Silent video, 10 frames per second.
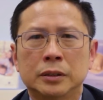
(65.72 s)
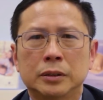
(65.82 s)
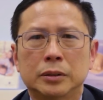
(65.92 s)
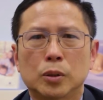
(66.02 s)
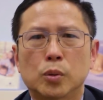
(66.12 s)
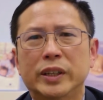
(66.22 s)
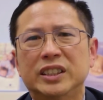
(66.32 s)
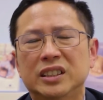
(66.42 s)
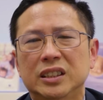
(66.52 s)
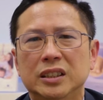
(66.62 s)
So
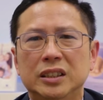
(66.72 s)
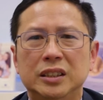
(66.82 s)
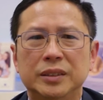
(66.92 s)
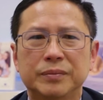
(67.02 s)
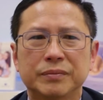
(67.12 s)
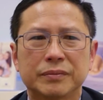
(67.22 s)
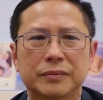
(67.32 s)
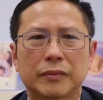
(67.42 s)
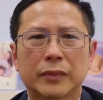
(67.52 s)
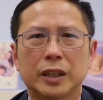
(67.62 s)
whether
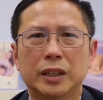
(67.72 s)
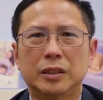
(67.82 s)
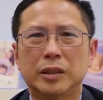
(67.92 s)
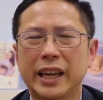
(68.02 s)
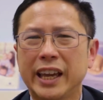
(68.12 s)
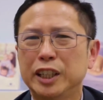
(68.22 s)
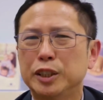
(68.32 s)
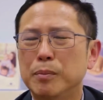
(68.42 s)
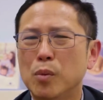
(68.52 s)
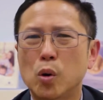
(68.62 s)
you know age
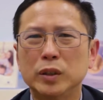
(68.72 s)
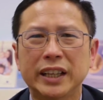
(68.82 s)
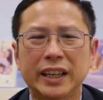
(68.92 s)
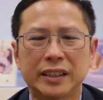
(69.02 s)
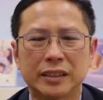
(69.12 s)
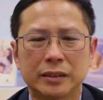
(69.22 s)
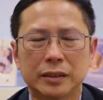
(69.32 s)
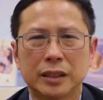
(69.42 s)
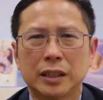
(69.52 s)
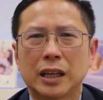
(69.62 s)
more than
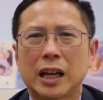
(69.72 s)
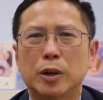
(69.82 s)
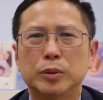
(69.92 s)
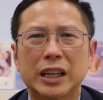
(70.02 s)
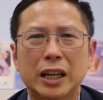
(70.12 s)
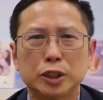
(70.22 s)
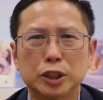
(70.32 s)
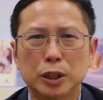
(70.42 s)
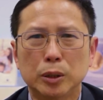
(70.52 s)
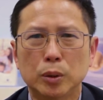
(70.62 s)
how young
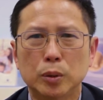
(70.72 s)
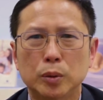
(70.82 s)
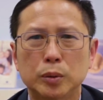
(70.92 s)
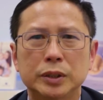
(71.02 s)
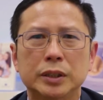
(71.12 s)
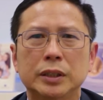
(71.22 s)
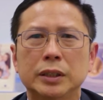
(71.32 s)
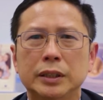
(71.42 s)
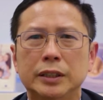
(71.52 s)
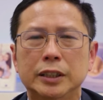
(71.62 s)
she looks
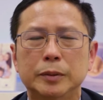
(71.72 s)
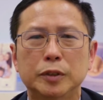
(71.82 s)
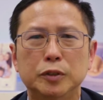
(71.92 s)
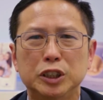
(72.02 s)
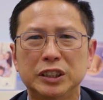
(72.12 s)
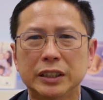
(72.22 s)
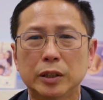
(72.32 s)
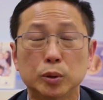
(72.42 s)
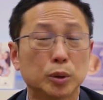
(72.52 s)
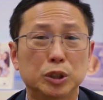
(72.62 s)
in terms of gen
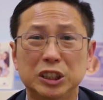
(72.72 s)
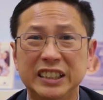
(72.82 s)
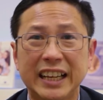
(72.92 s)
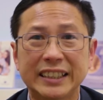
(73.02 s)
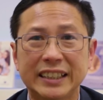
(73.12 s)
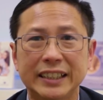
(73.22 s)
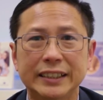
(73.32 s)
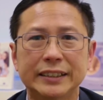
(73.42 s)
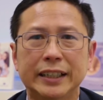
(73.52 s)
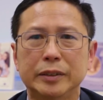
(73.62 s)
also
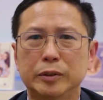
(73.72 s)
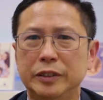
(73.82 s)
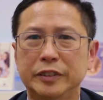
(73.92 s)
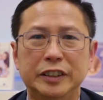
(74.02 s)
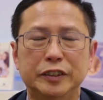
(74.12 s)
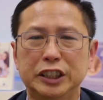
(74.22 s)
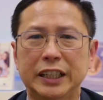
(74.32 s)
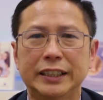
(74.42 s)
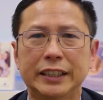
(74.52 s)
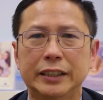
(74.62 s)
genetics, like even if she
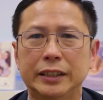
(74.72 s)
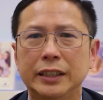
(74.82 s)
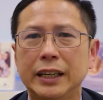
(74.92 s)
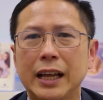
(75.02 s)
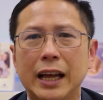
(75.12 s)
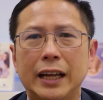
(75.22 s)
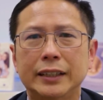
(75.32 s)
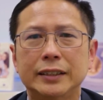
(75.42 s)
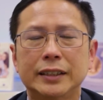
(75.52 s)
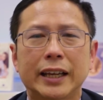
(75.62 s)
had a
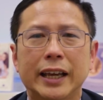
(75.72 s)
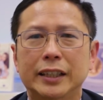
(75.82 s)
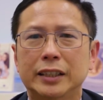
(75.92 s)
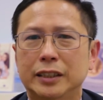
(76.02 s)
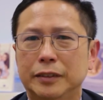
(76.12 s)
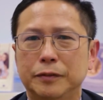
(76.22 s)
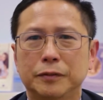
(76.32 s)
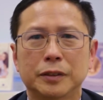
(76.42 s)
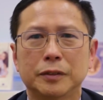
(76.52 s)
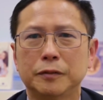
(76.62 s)
aunt that had her
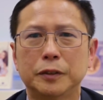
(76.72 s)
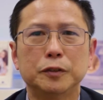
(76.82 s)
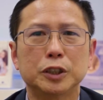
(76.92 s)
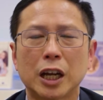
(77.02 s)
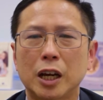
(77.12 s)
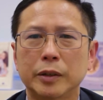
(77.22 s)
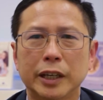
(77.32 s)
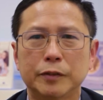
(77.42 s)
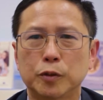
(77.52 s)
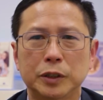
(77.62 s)
fifth child
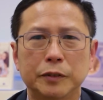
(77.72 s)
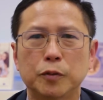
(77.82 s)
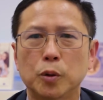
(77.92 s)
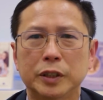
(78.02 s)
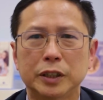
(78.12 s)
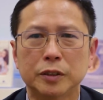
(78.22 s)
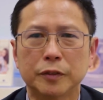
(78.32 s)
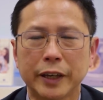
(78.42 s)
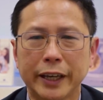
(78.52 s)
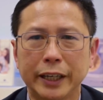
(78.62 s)
at 44 years
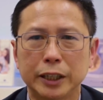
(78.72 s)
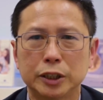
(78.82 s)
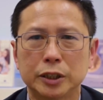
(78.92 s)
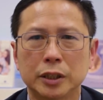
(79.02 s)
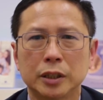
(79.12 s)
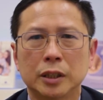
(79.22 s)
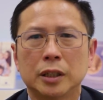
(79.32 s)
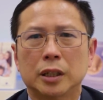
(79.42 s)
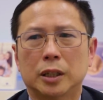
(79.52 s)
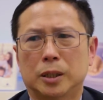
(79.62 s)
of age,
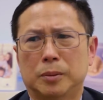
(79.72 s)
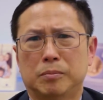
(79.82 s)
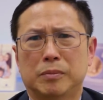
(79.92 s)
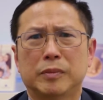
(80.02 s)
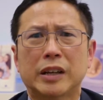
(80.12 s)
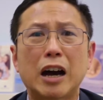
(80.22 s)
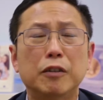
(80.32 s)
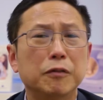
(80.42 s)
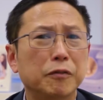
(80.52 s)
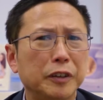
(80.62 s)
um, how
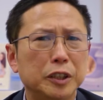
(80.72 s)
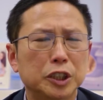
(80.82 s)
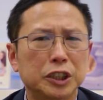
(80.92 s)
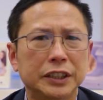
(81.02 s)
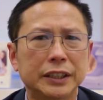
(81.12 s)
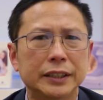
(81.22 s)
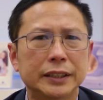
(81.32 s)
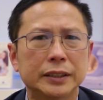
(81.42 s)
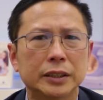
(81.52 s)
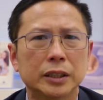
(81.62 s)
fit she
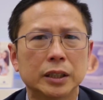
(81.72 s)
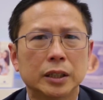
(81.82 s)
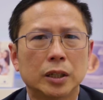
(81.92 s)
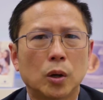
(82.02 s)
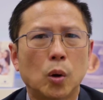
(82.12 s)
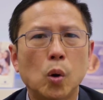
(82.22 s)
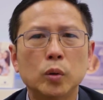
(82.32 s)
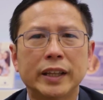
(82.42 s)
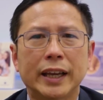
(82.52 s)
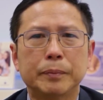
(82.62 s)
is, all
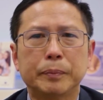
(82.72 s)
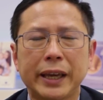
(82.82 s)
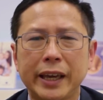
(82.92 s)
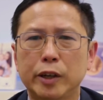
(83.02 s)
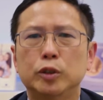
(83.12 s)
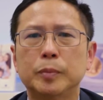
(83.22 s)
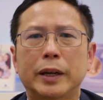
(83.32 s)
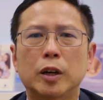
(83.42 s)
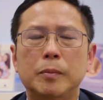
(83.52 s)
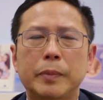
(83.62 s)
that pales by
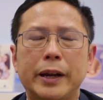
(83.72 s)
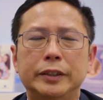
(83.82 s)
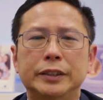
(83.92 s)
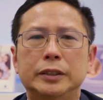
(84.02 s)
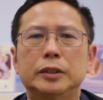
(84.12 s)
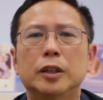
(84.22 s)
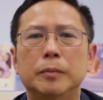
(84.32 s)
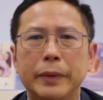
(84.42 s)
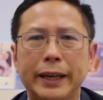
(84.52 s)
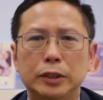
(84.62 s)
comparison
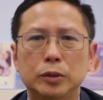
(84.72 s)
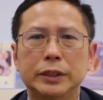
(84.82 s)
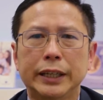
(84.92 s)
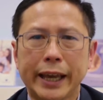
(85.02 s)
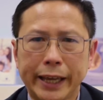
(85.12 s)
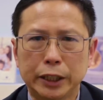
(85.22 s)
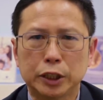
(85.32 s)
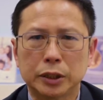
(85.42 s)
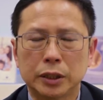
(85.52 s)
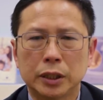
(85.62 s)
compared to the
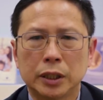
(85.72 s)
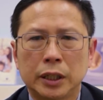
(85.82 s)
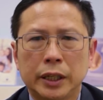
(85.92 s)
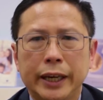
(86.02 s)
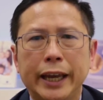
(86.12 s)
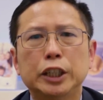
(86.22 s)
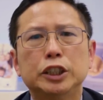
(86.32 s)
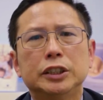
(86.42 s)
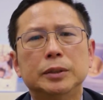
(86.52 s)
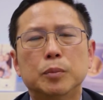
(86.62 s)
age. Age
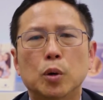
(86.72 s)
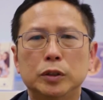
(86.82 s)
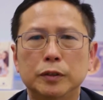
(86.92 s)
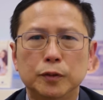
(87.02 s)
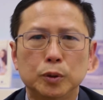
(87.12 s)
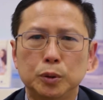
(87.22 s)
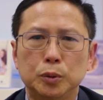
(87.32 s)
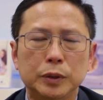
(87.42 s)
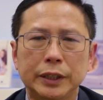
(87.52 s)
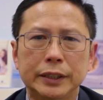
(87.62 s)
is important for
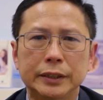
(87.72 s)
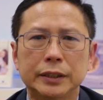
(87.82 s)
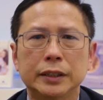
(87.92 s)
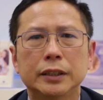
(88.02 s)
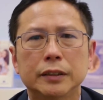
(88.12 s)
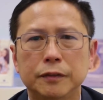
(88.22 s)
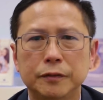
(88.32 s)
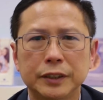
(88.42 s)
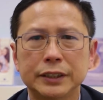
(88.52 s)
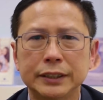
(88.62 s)
two things the
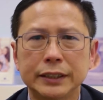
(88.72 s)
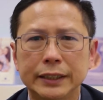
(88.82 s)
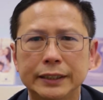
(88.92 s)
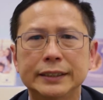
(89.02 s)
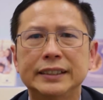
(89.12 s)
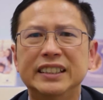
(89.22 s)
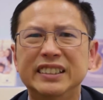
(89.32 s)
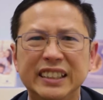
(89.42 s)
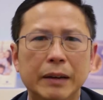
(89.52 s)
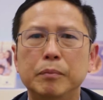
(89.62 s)
first is the
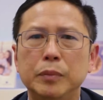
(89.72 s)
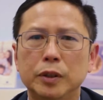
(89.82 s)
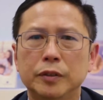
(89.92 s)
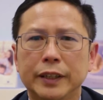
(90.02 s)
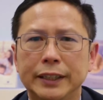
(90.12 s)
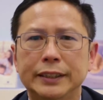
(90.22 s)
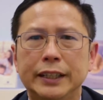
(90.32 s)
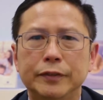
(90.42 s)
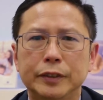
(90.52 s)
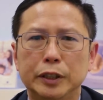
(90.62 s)
number of eggs
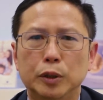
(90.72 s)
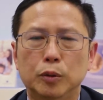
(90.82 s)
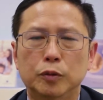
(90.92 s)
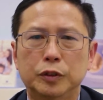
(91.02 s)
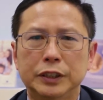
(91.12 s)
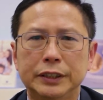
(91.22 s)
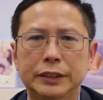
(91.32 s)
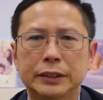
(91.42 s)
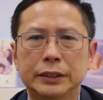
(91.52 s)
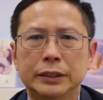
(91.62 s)
left in the ovaries.
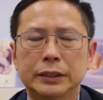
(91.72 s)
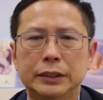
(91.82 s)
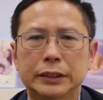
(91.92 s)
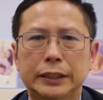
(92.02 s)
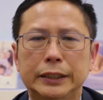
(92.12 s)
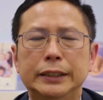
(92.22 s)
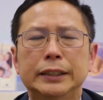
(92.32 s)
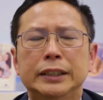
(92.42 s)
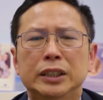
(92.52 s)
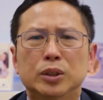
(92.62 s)
Okay,
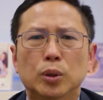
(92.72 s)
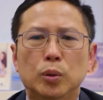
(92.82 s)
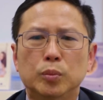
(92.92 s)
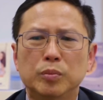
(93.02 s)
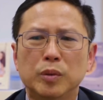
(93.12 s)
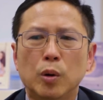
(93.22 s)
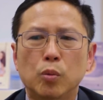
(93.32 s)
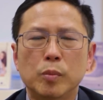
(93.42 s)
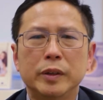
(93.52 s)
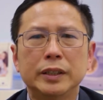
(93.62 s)
so a
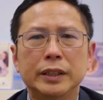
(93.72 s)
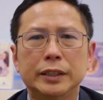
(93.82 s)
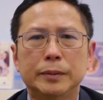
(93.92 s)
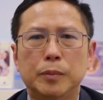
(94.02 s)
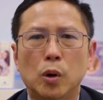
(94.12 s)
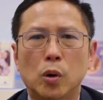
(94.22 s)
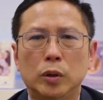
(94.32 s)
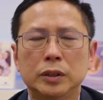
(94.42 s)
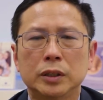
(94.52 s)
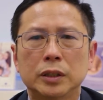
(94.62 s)
woman is
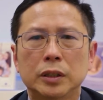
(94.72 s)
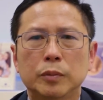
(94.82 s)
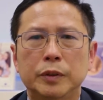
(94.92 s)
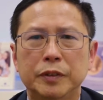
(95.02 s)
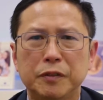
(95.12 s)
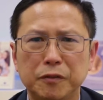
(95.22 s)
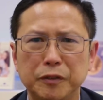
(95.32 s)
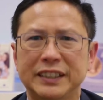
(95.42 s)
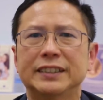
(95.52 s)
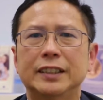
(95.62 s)
born with a
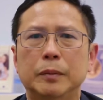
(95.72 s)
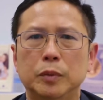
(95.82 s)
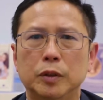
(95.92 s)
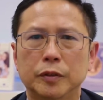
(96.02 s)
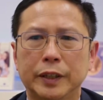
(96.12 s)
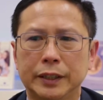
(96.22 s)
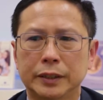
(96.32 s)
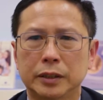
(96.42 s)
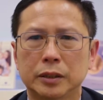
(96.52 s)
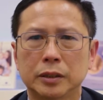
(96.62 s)
fixed number of
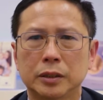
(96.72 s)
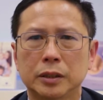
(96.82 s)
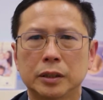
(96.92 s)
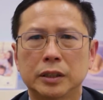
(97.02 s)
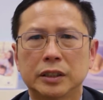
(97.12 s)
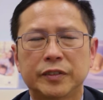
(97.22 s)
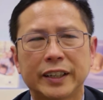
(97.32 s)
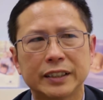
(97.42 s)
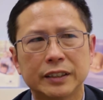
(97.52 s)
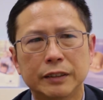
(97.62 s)
eggs. In
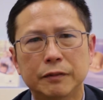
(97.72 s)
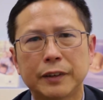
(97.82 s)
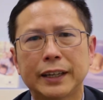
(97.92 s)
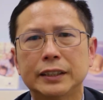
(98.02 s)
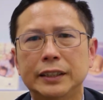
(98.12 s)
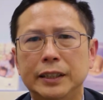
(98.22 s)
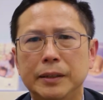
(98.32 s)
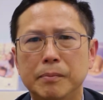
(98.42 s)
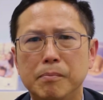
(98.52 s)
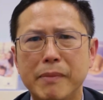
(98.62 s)
fact, in fact, the
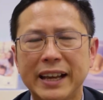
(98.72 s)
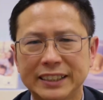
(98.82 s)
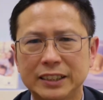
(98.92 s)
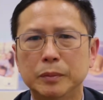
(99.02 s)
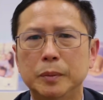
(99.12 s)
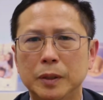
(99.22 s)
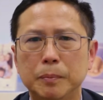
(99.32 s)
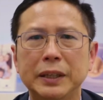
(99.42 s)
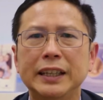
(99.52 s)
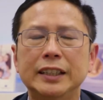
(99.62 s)
maximum, the
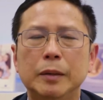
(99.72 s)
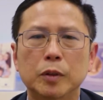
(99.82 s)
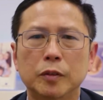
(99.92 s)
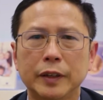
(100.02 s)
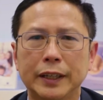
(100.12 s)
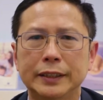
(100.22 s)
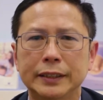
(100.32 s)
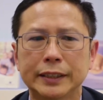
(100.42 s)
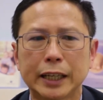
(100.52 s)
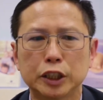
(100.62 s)
peak number of eggs
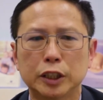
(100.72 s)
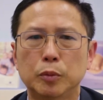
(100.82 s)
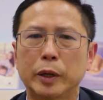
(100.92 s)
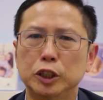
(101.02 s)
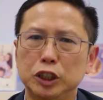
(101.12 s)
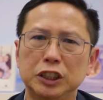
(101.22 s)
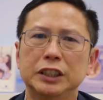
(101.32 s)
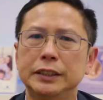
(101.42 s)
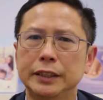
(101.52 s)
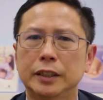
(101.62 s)
is actually when
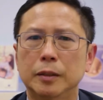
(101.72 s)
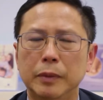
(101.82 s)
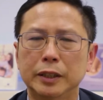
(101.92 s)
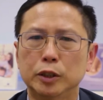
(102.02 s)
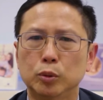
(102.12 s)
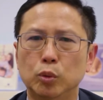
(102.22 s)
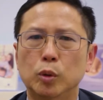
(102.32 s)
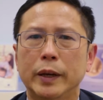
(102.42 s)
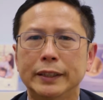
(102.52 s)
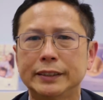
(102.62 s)
she's in her mother's
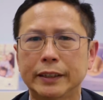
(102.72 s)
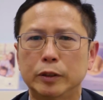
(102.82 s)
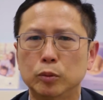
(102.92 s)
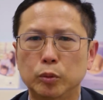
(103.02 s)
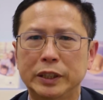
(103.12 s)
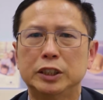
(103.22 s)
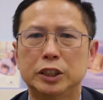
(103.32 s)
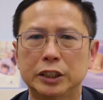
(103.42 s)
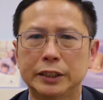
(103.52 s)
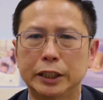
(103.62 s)
womb at seven weeks
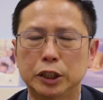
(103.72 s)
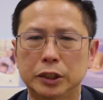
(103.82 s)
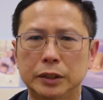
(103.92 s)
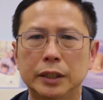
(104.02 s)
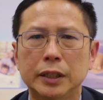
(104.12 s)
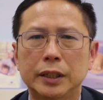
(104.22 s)
gestation.